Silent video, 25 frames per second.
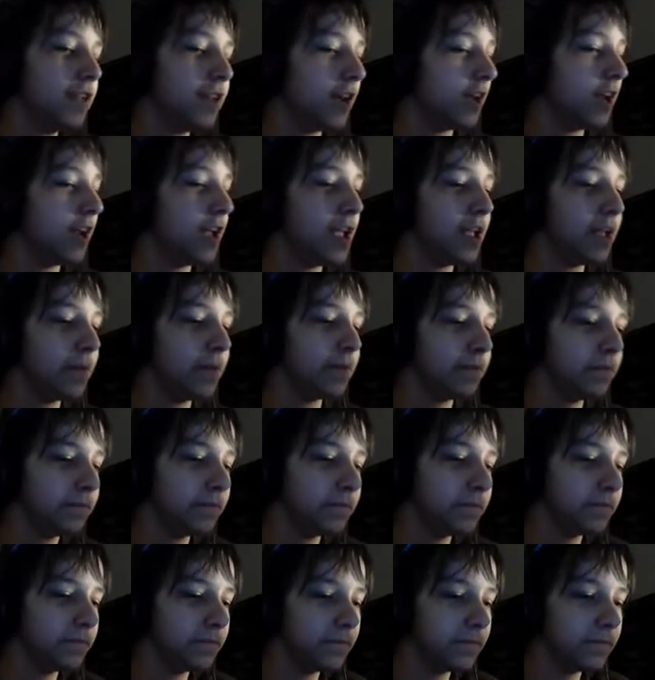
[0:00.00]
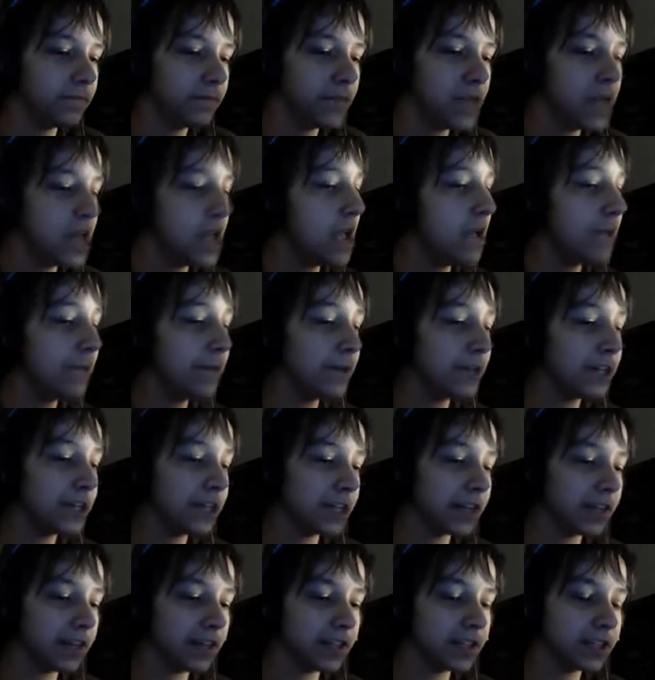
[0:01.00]
God, I am
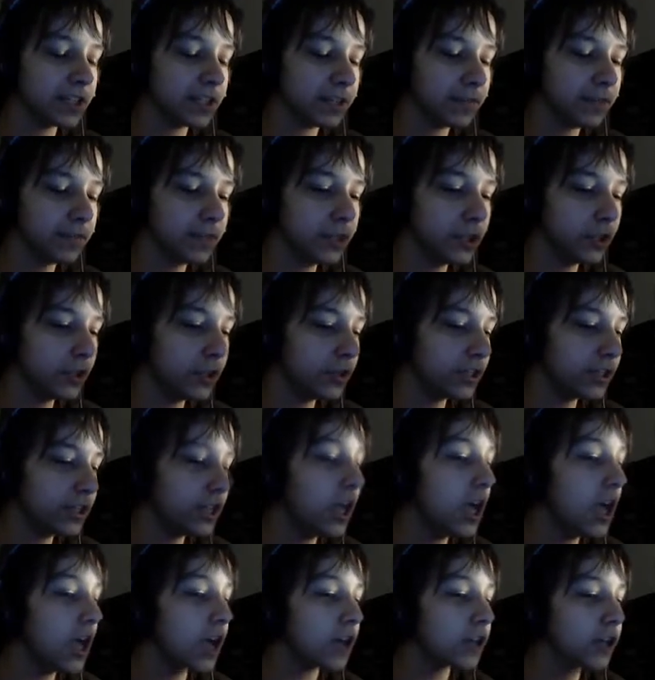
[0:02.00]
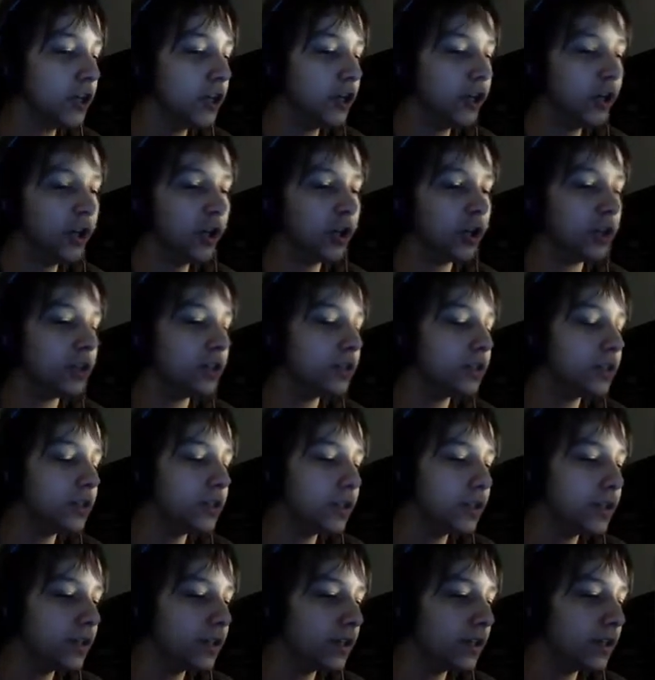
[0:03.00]
ridiculous. The door is locked. Oh.
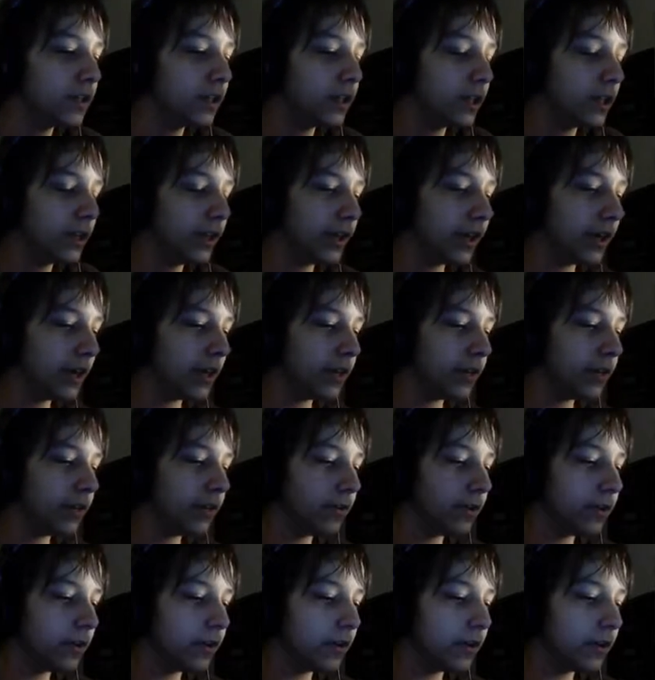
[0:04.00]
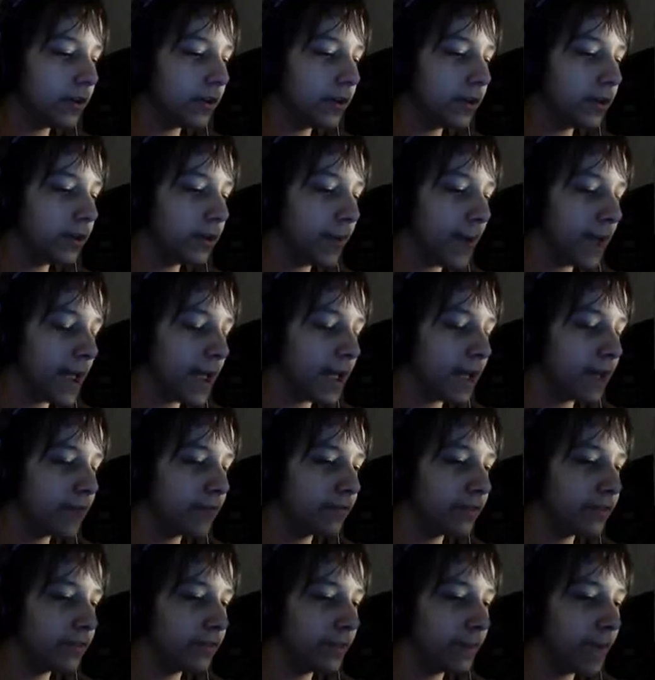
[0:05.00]
You know, you have
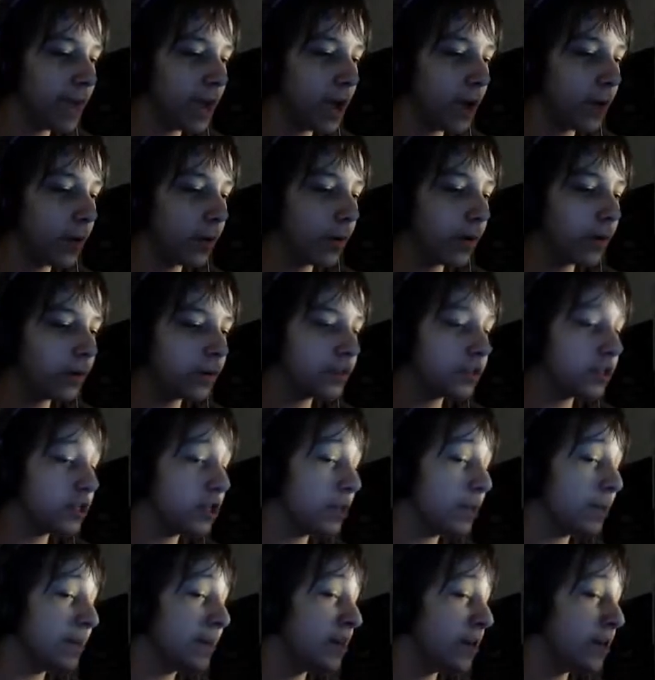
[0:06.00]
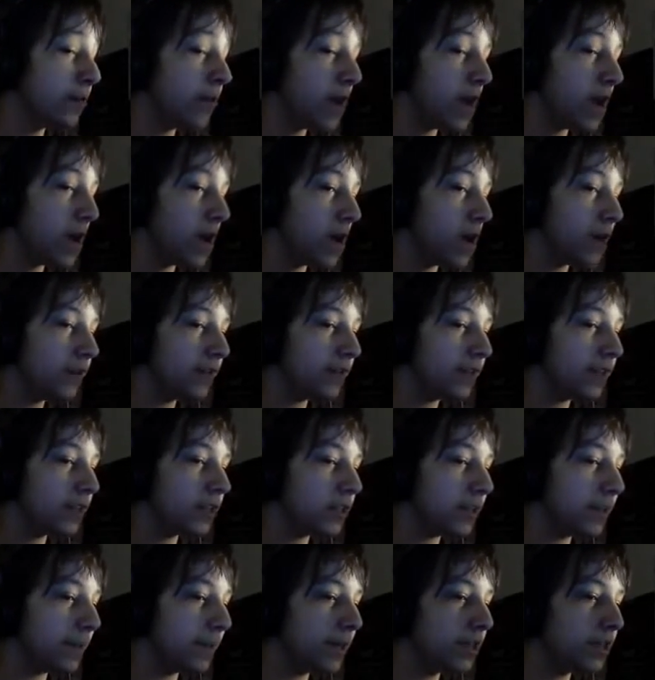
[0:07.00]
the power. There's nobody around.
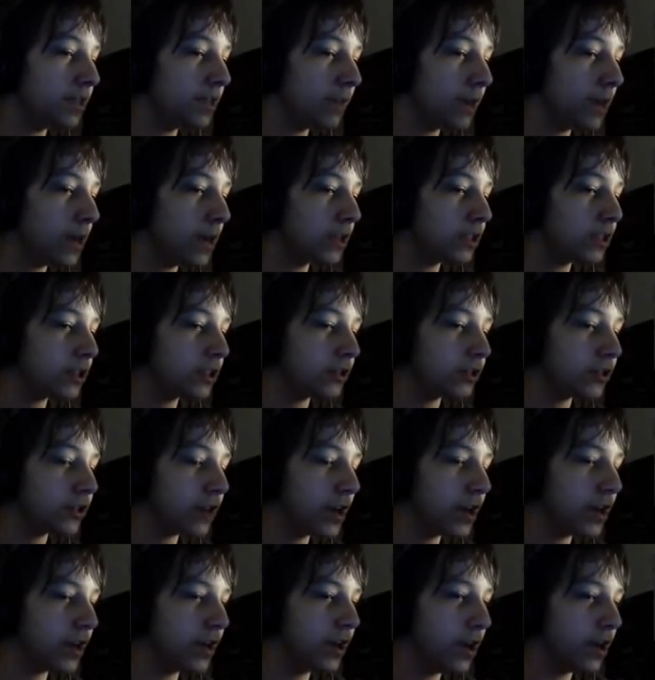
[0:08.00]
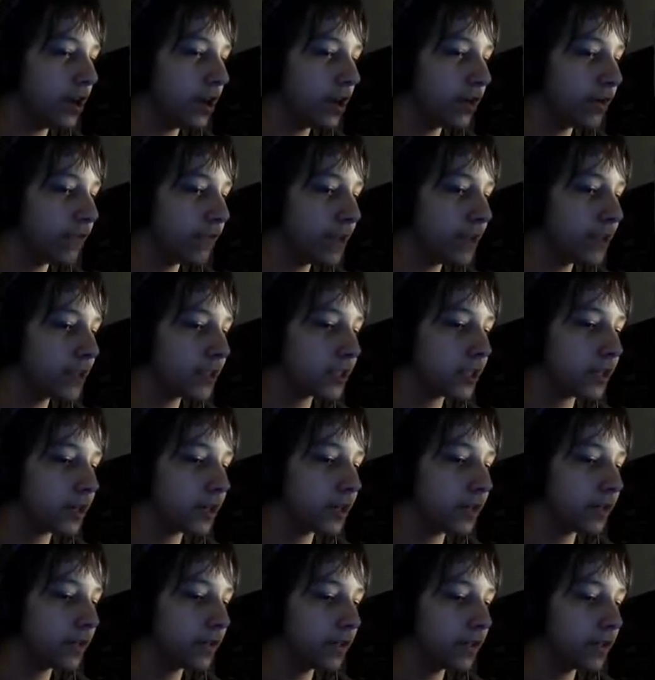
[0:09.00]
There's a bunch of monsters trying to gnaw your face
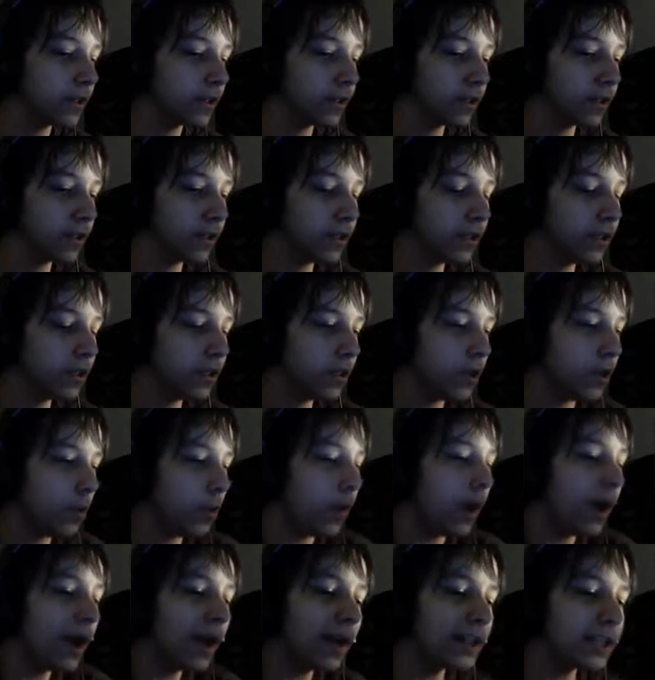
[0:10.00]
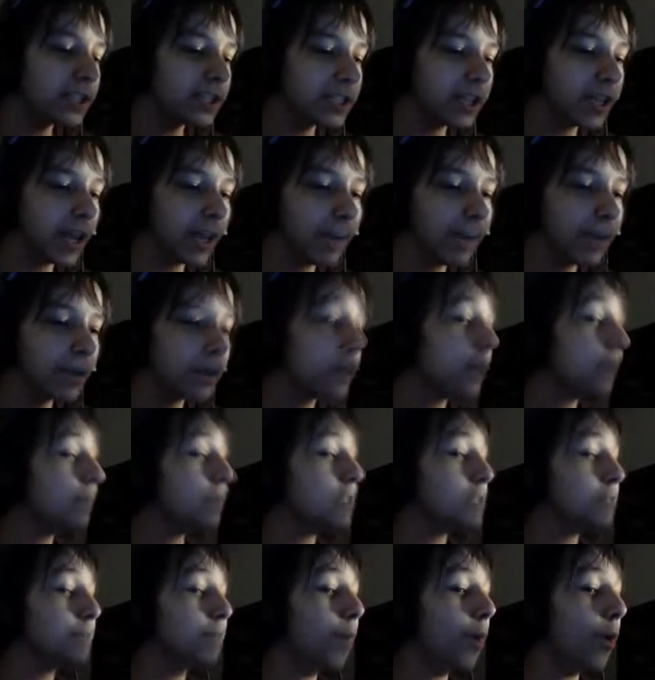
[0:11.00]
off. Why not just, like, pick up
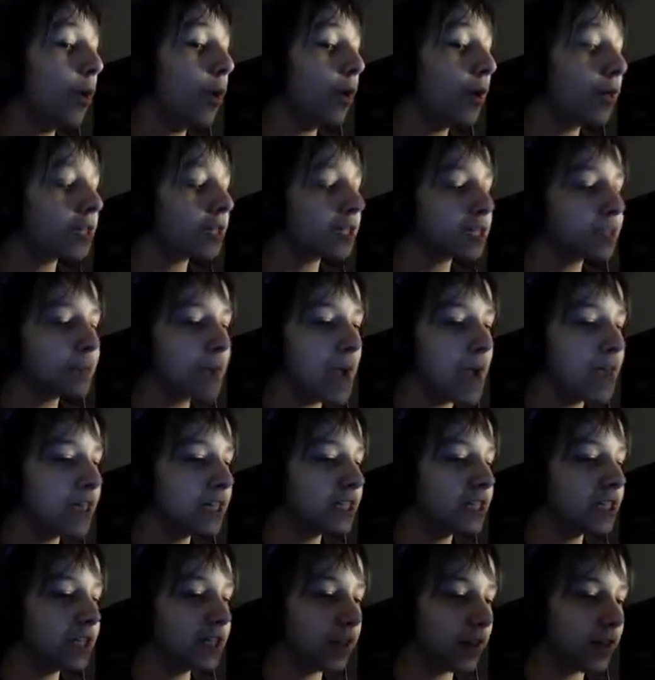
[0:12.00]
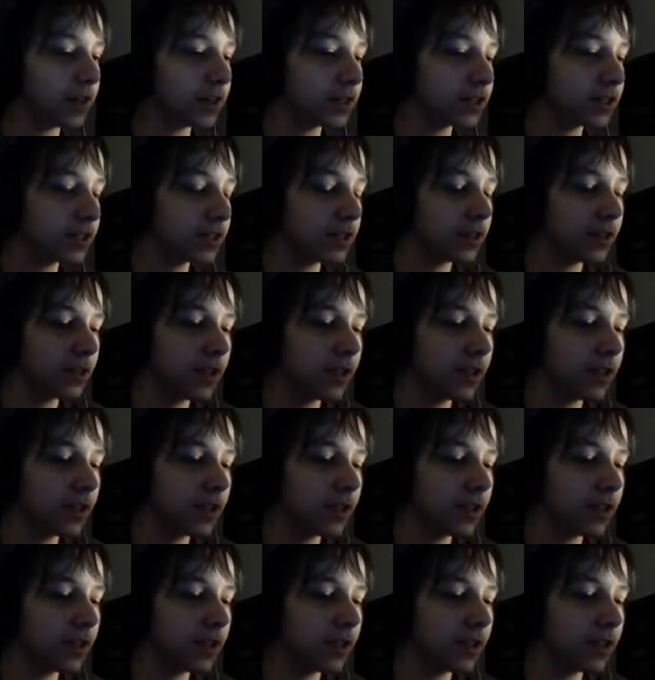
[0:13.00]
this board and smash things?